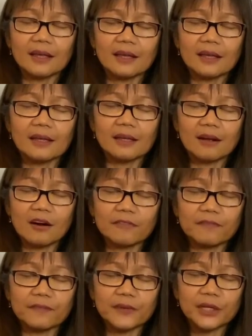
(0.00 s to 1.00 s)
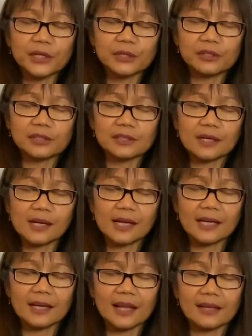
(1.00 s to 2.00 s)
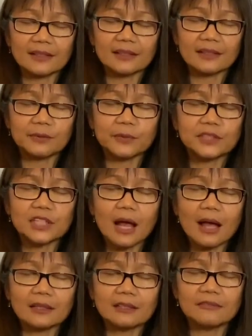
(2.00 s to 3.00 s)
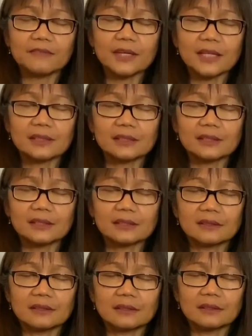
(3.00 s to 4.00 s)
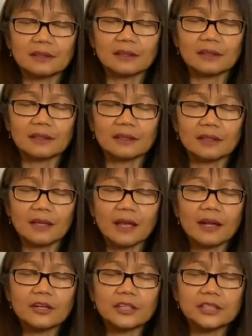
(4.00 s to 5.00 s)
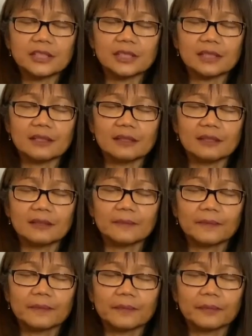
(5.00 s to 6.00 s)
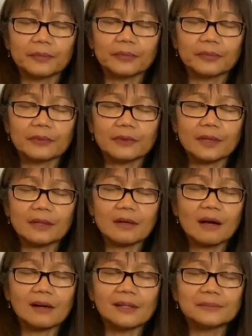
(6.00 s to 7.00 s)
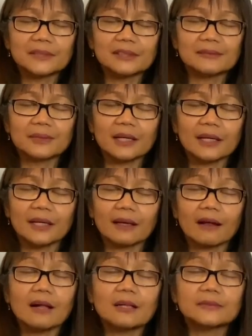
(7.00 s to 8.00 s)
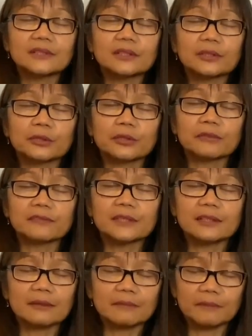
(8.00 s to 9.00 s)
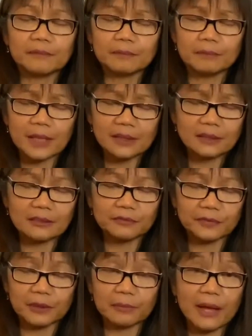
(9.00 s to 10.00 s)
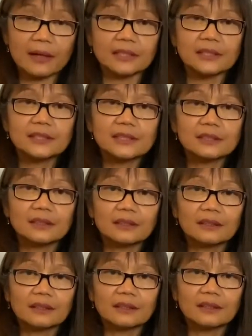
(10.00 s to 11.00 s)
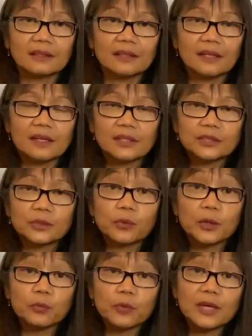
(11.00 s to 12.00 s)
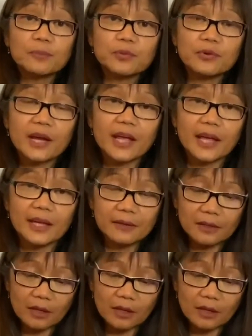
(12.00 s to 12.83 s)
in our fingers are connected, which activates an energy that calms the mind, calms the nerves, and makes us feel balanced. So when we pray,